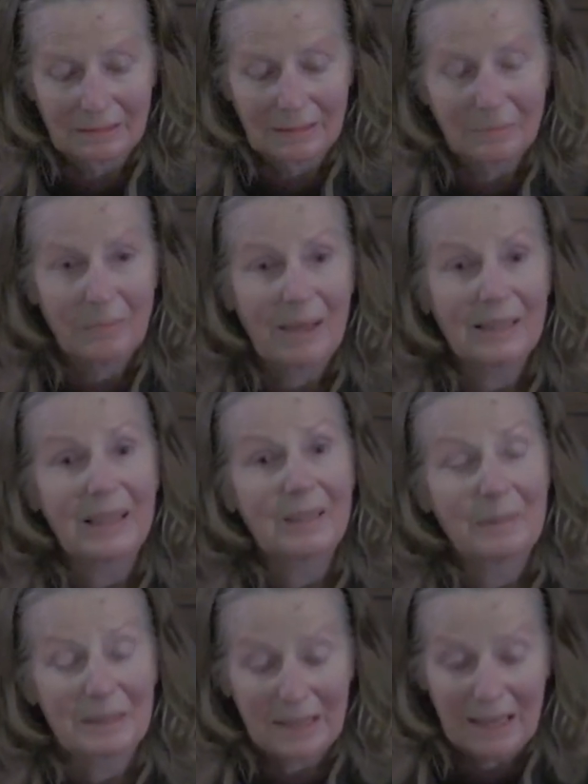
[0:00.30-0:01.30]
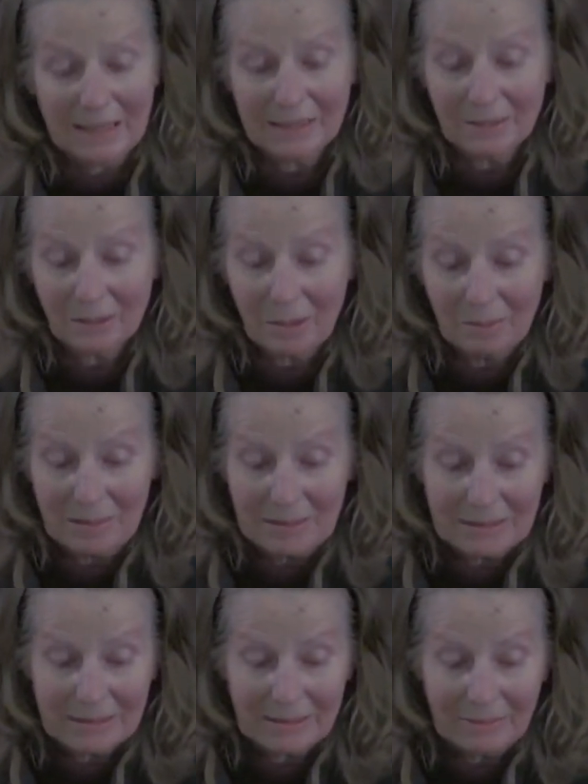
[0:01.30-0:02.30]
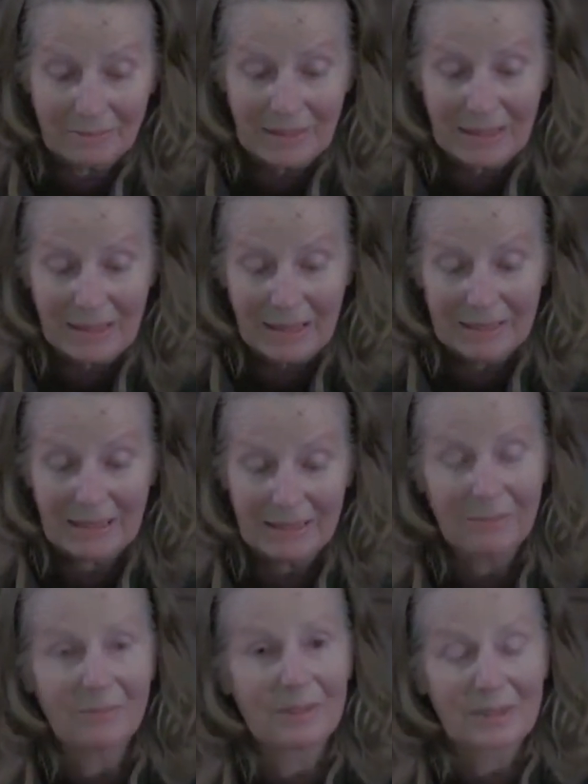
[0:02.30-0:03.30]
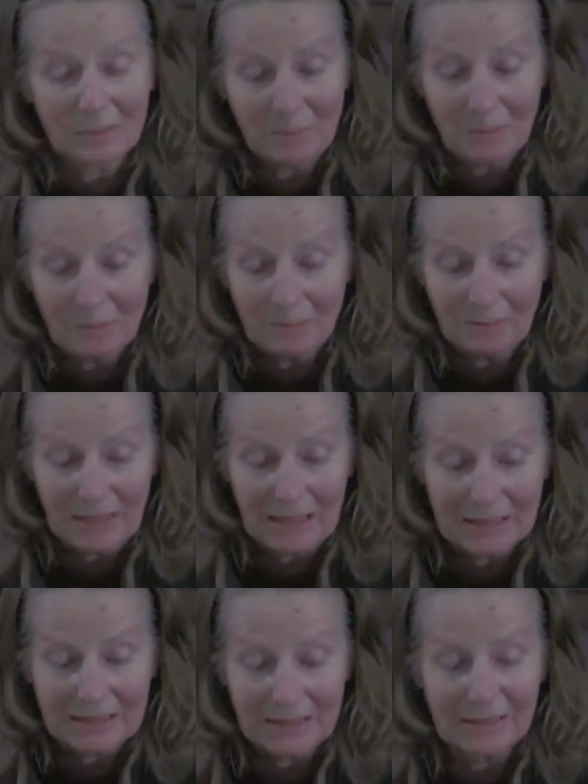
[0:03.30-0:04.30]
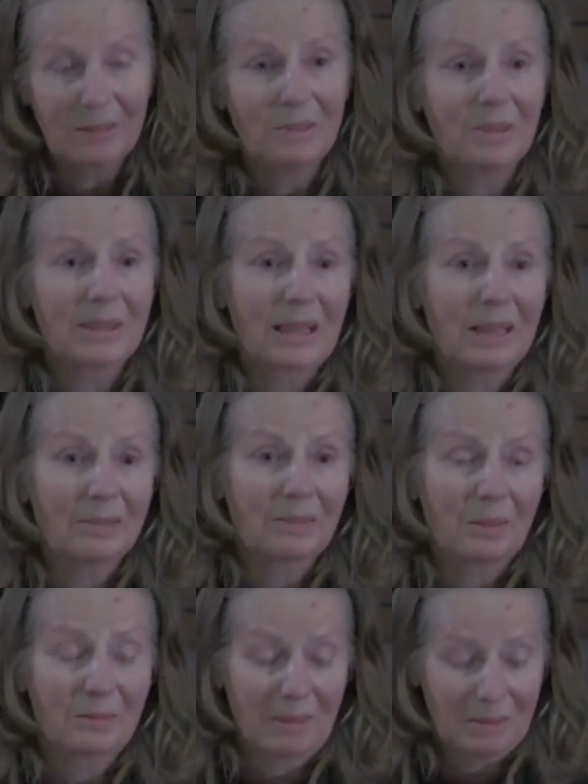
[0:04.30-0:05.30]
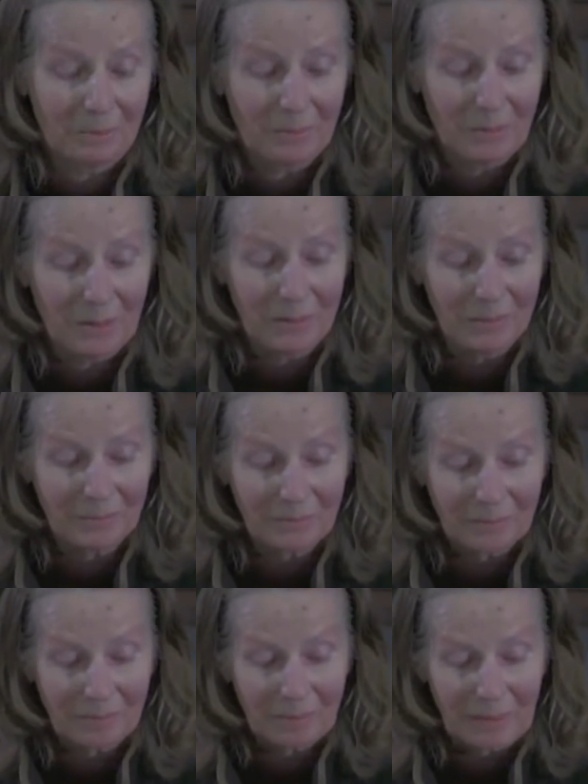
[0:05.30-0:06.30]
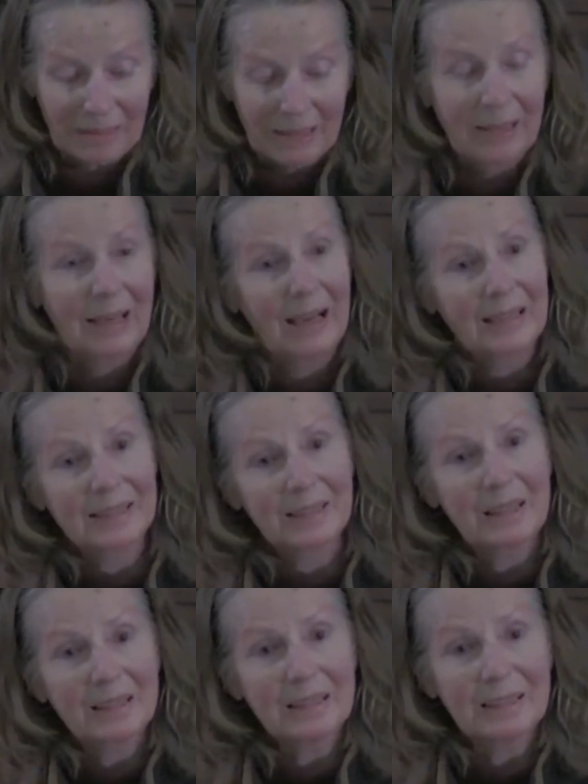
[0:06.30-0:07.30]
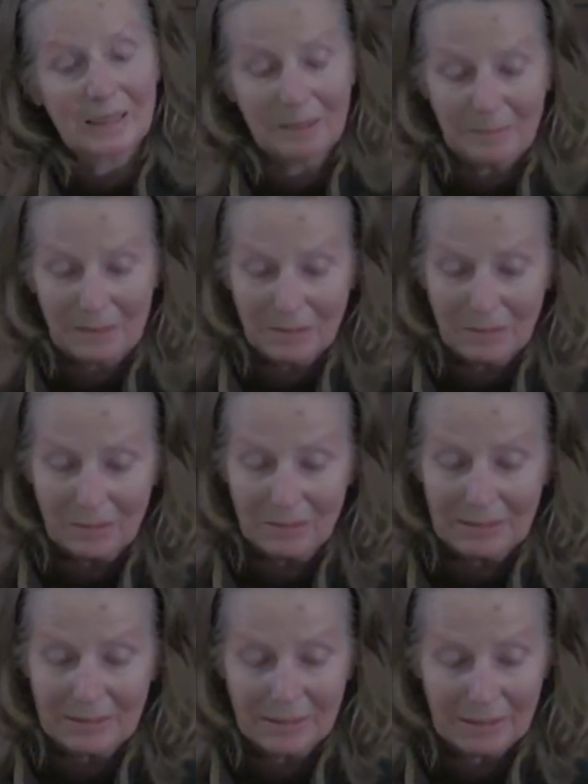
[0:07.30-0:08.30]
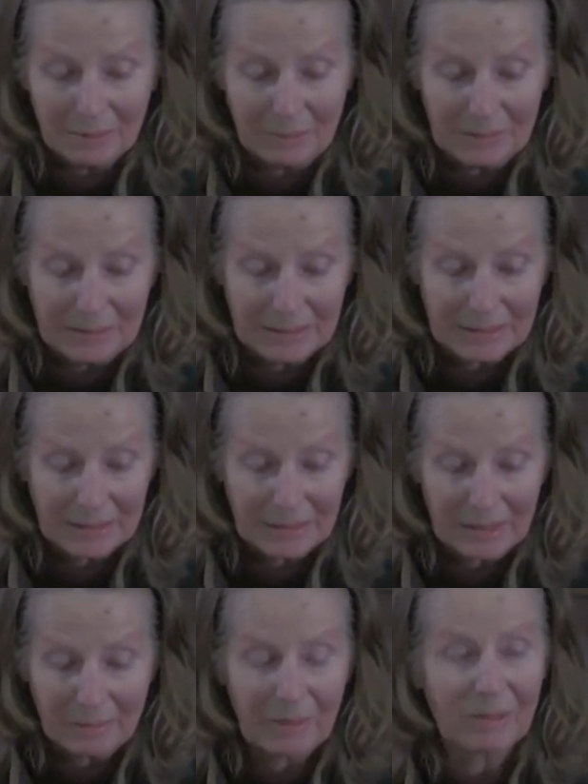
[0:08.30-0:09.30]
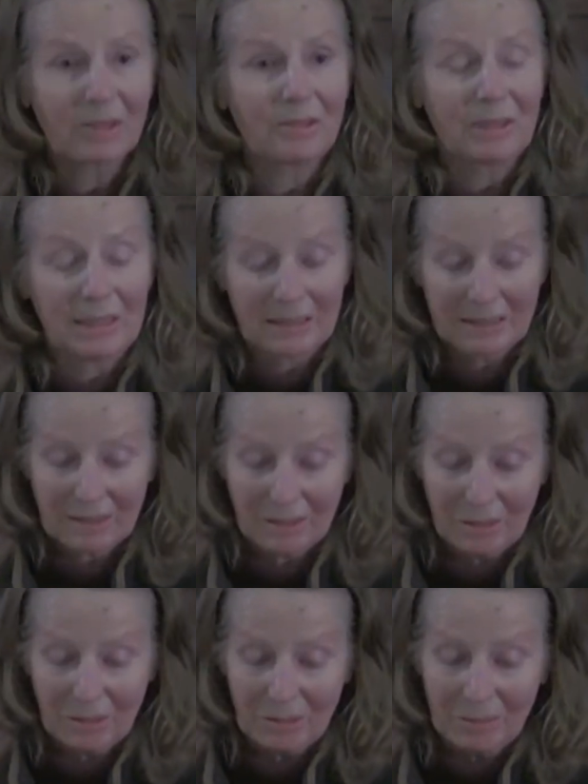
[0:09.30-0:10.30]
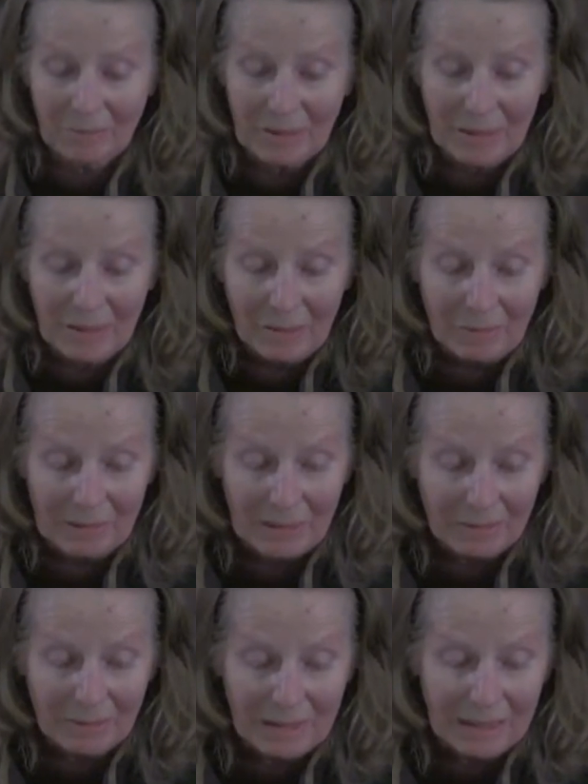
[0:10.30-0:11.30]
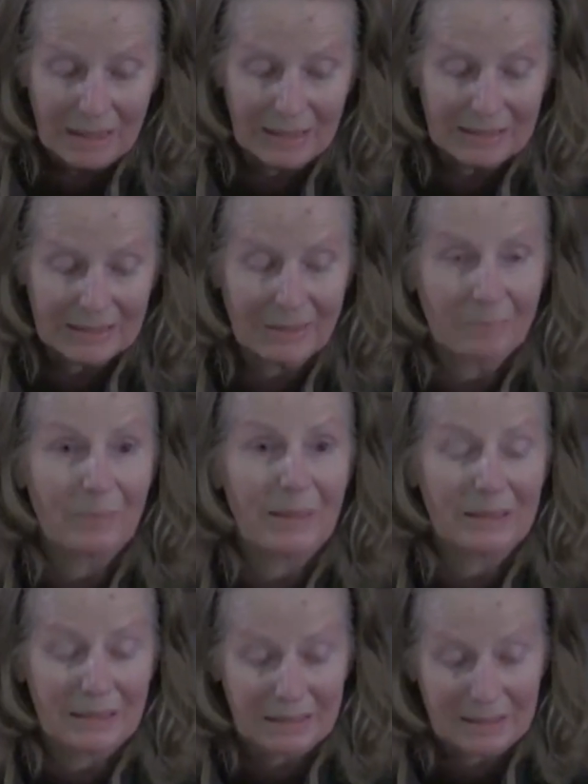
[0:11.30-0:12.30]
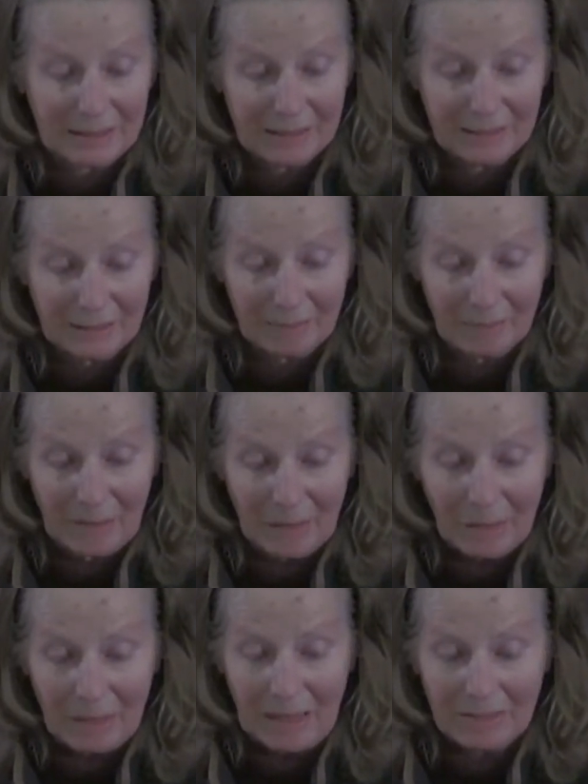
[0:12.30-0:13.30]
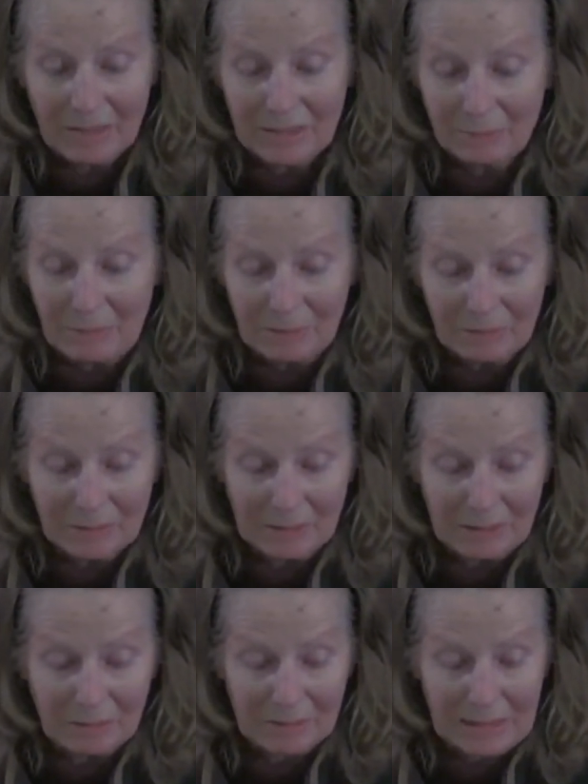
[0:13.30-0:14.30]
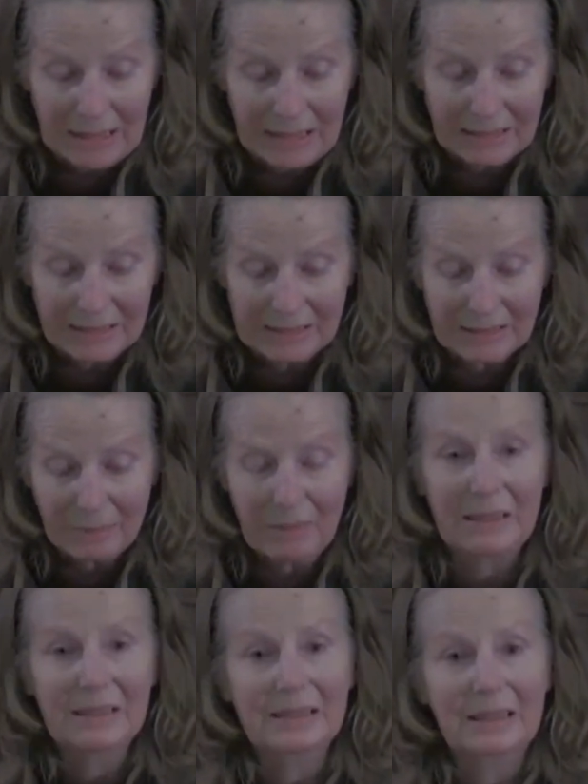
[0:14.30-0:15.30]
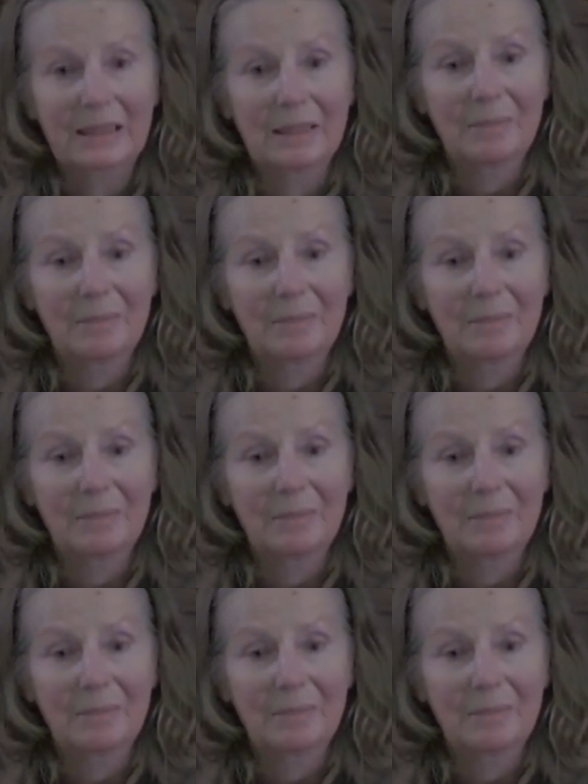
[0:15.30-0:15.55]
My name is Hazel Thomlinson, and I live in a small flat in the new town of Edinburgh. I started coming to St Cuthbert's about 3 years ago when I realised that Peter Sutton had just been ordained as the minister